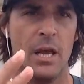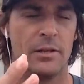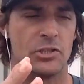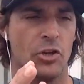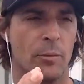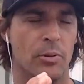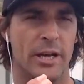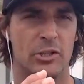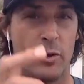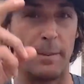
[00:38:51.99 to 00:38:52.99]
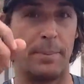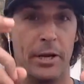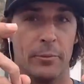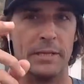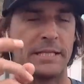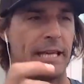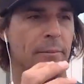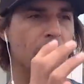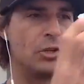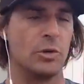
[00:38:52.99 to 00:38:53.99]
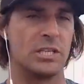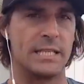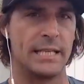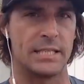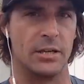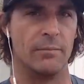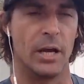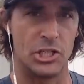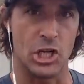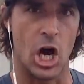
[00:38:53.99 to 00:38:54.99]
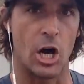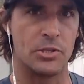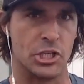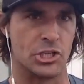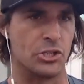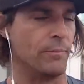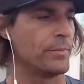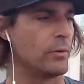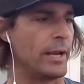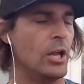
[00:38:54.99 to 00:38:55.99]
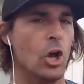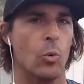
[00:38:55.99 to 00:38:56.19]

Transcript: So you can plug into a pyramid scheme, into a system, a job system, right,